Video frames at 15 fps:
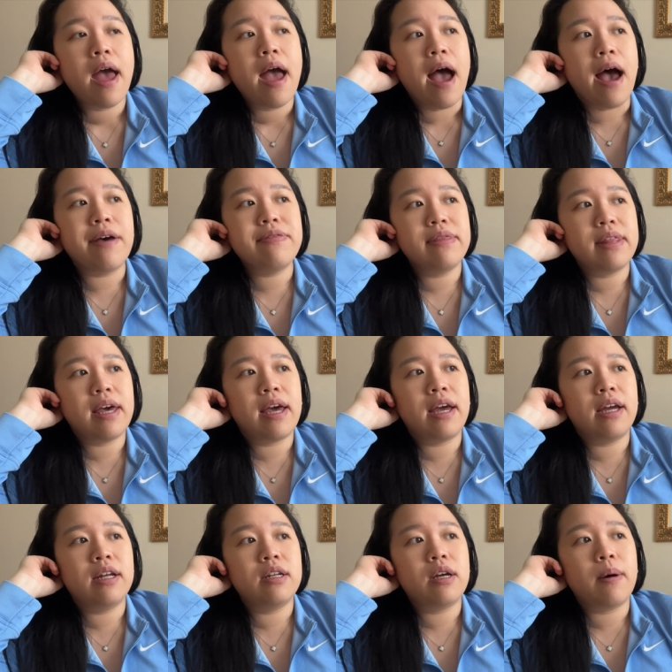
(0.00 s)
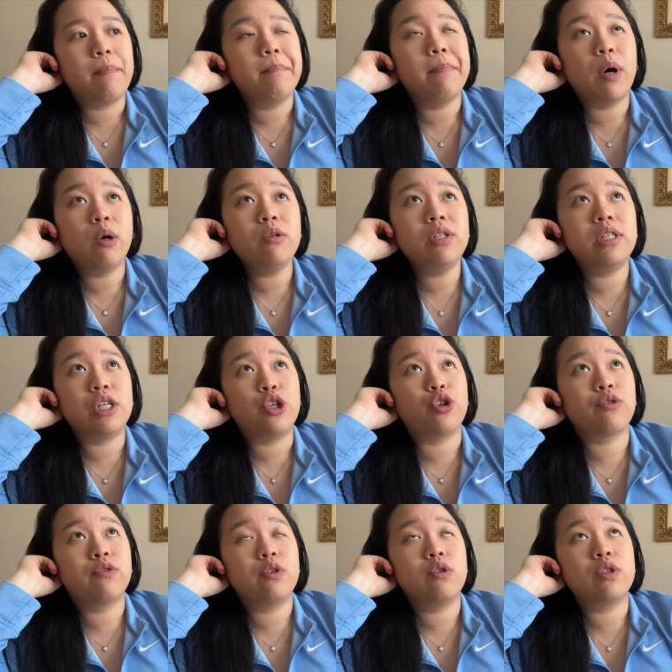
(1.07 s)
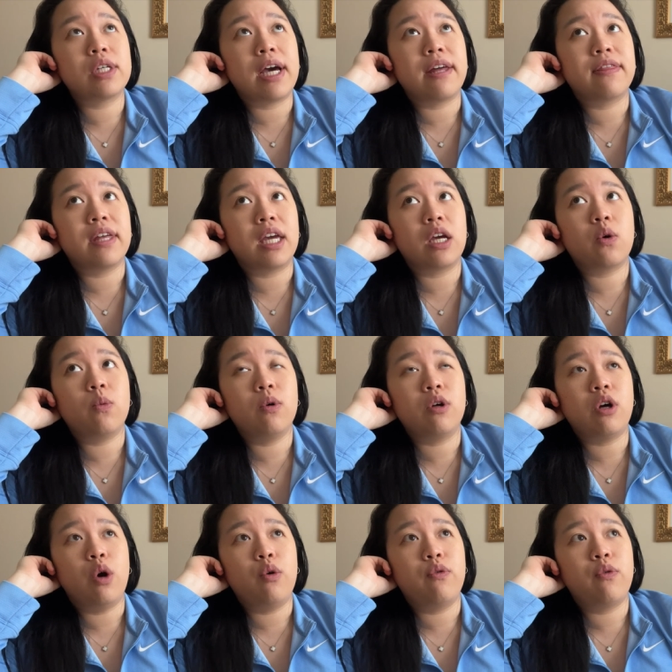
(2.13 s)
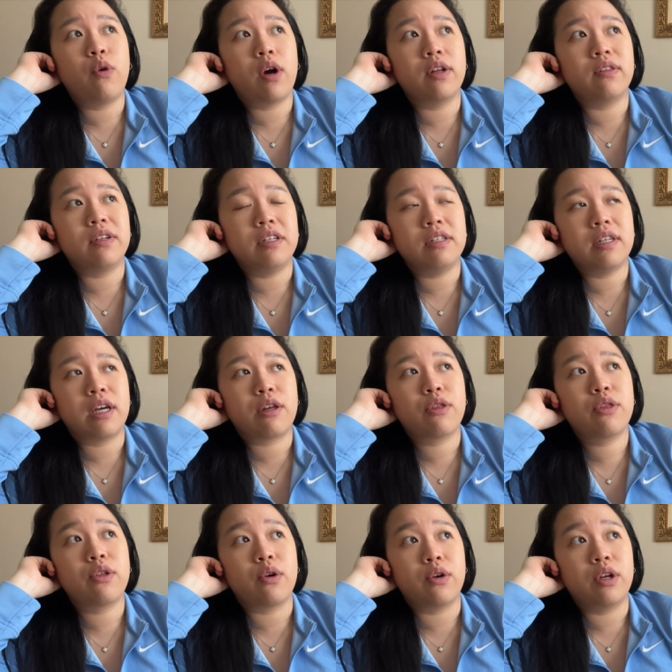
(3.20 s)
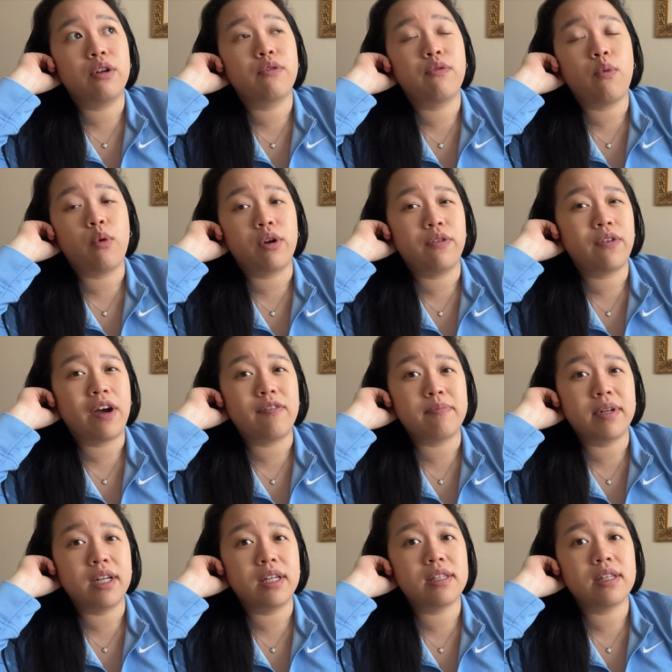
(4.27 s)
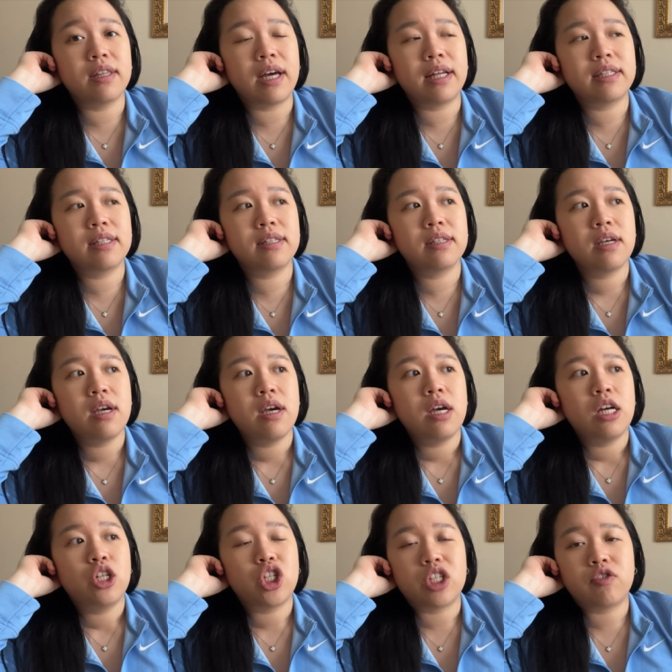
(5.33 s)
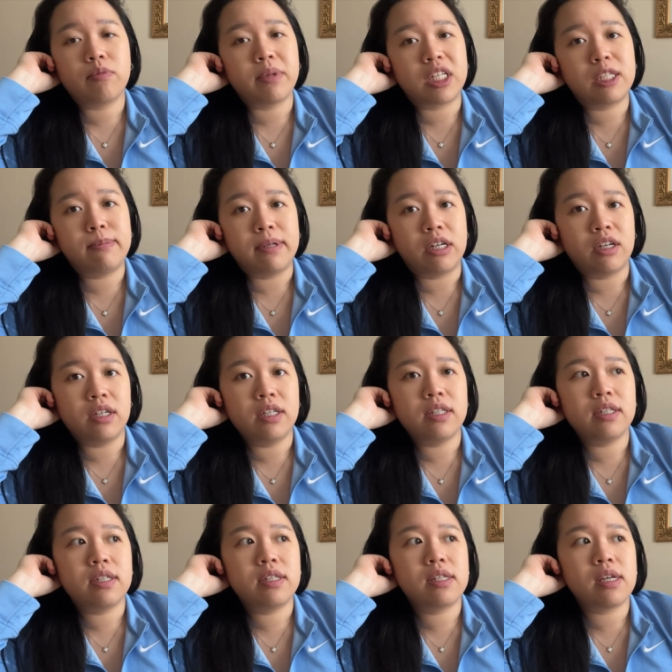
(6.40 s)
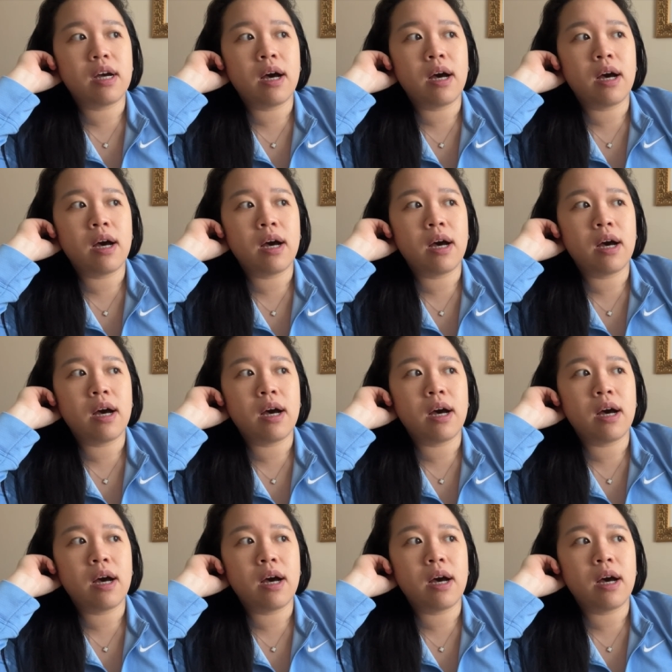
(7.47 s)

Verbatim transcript: And then most interviews, I think, will go for at least like 30 to 45 minutes. And that's just from experience.